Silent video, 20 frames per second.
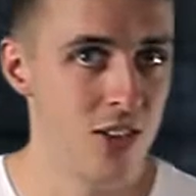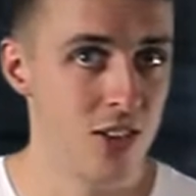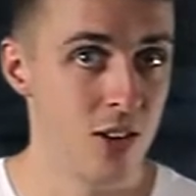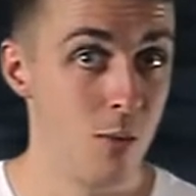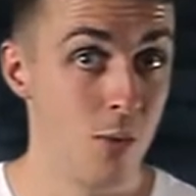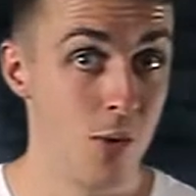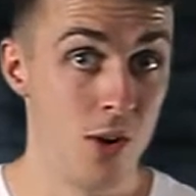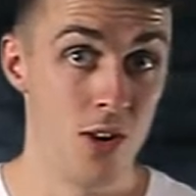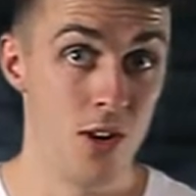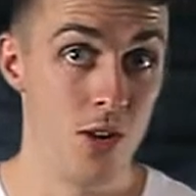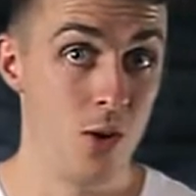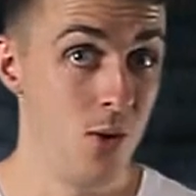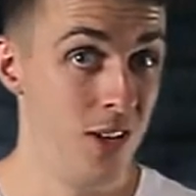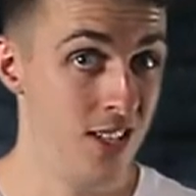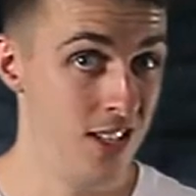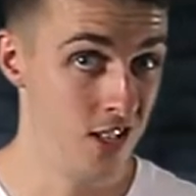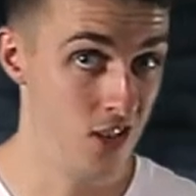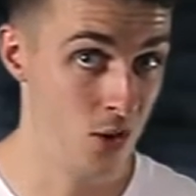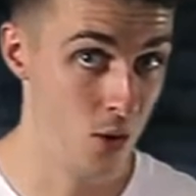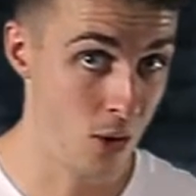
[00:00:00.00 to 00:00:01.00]
someone who
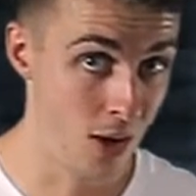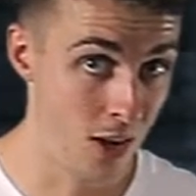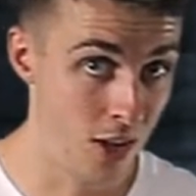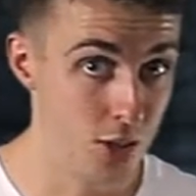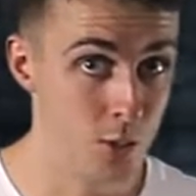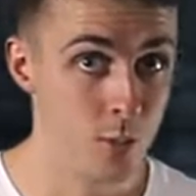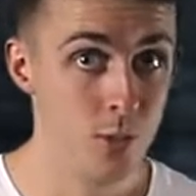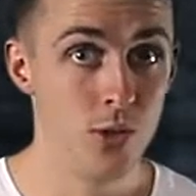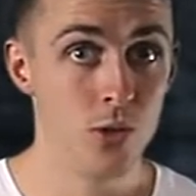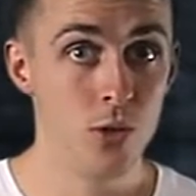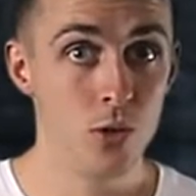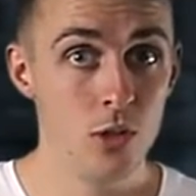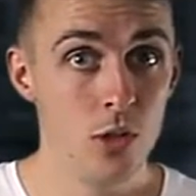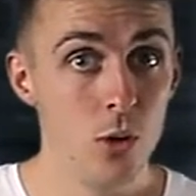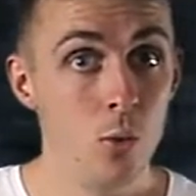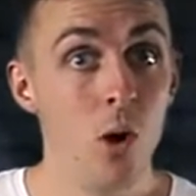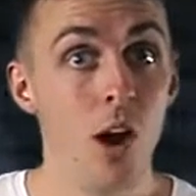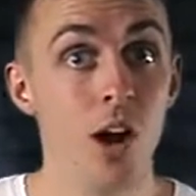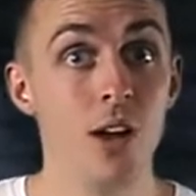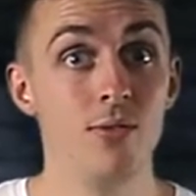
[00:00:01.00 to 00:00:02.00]
isn't your husband or your
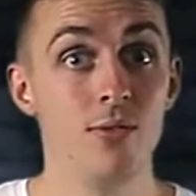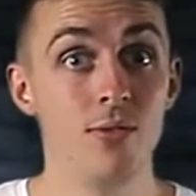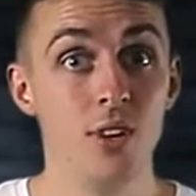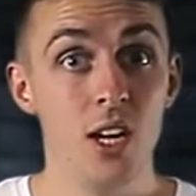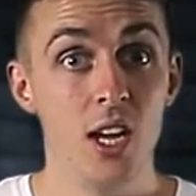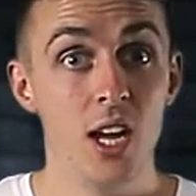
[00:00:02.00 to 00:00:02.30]
wife